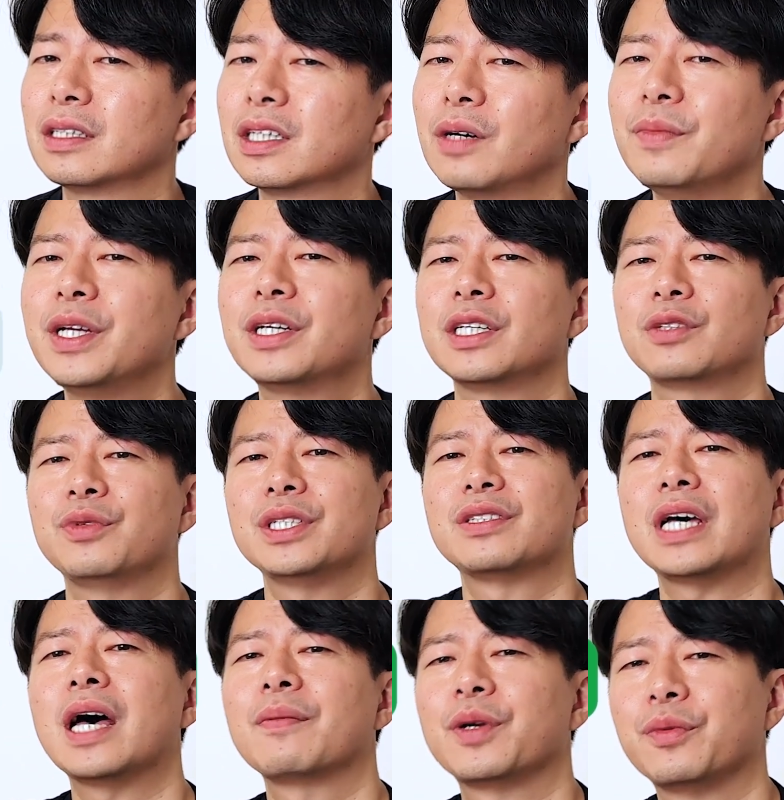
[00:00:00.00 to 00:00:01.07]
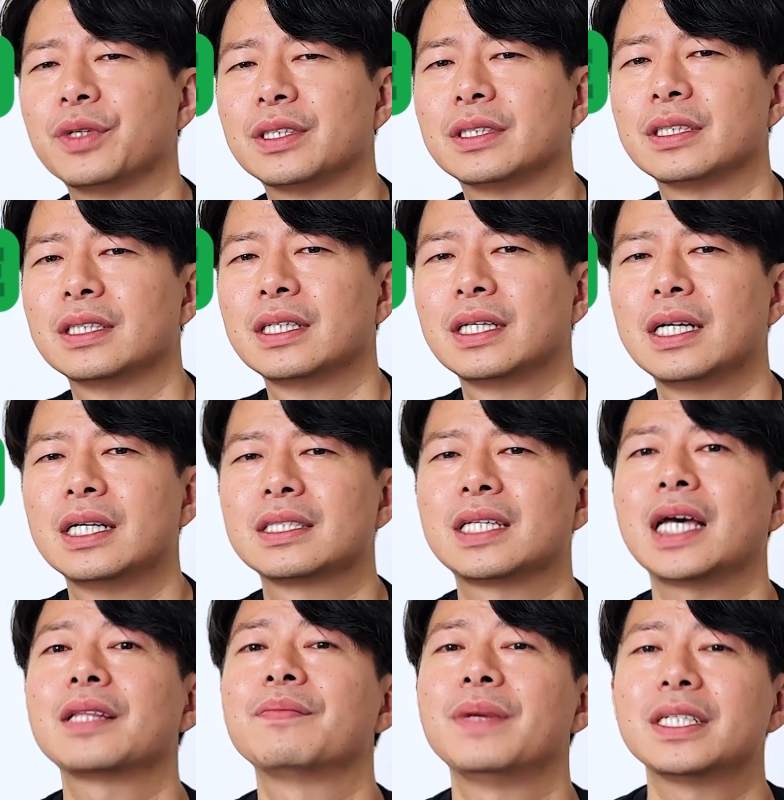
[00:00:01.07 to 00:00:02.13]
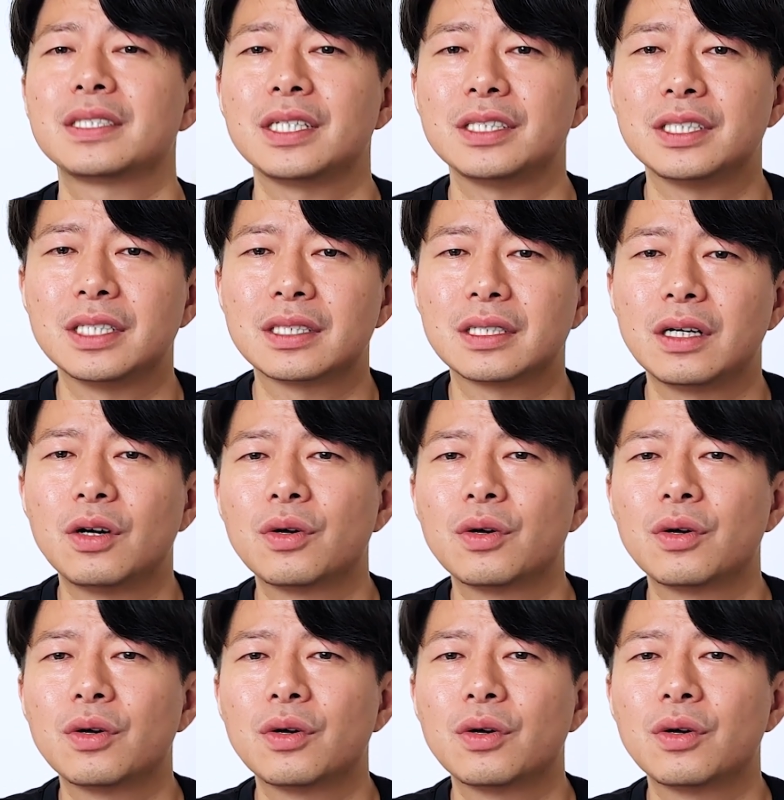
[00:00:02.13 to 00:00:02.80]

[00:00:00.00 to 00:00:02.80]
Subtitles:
Communicate with everyone, send messages,